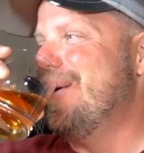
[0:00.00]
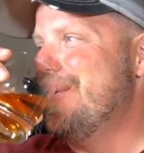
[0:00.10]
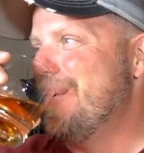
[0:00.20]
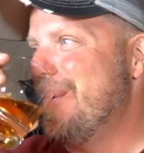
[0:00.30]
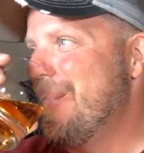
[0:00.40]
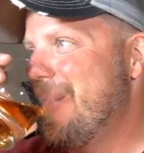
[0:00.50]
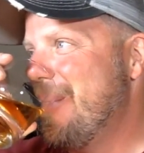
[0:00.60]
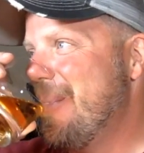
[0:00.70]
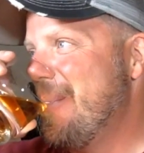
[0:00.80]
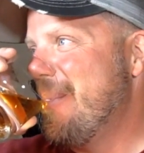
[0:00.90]

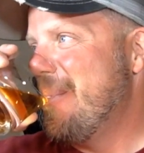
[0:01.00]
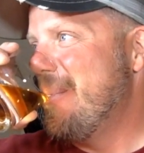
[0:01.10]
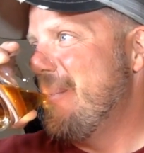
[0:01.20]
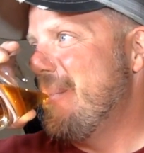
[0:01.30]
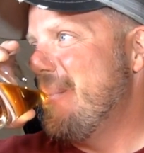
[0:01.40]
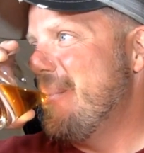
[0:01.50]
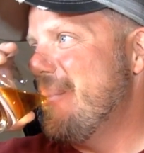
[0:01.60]
[no speech]